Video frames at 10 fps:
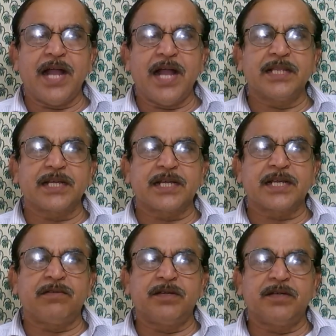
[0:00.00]
and the
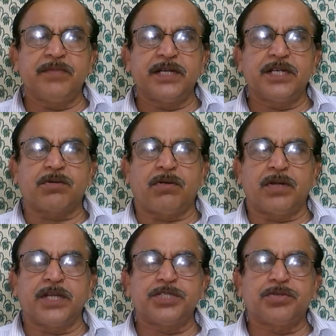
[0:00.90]
government
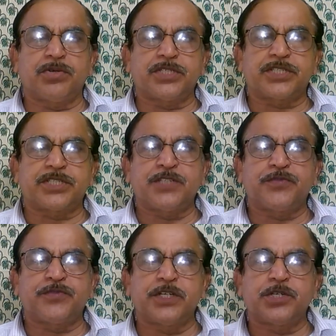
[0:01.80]
college got
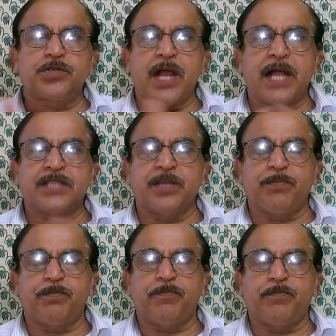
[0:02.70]
transferred as
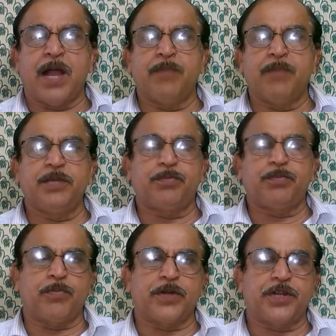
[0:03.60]
a family
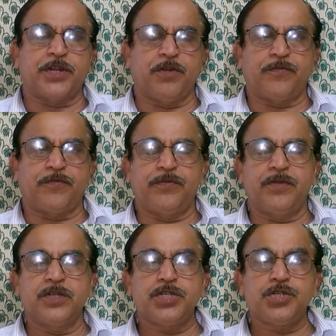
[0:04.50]
property of
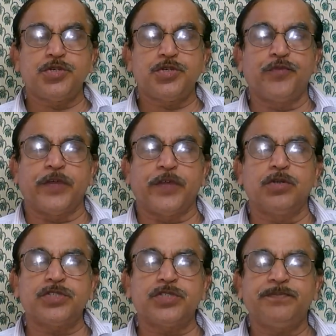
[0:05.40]
two
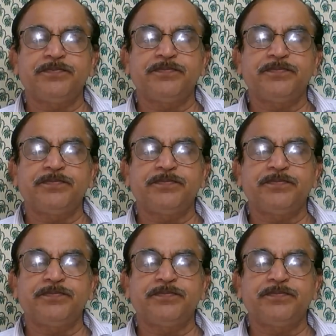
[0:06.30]
fellows,